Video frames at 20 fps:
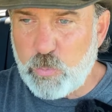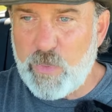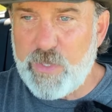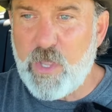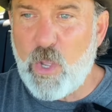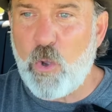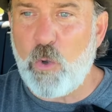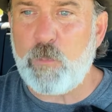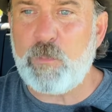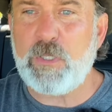with
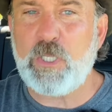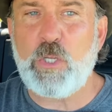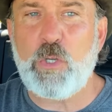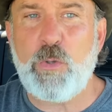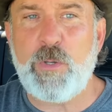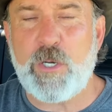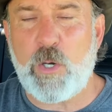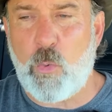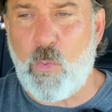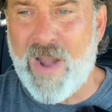Old
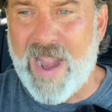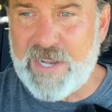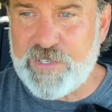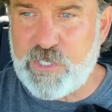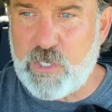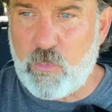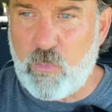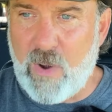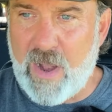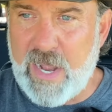Blue and a
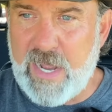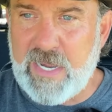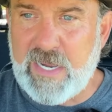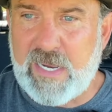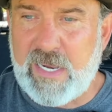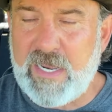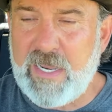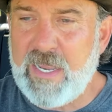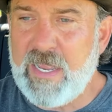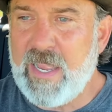ratchet
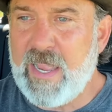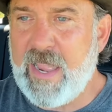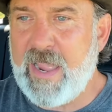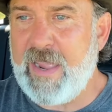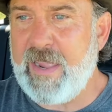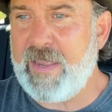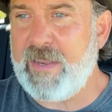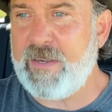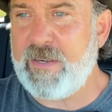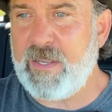rake,
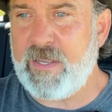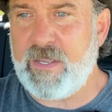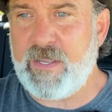and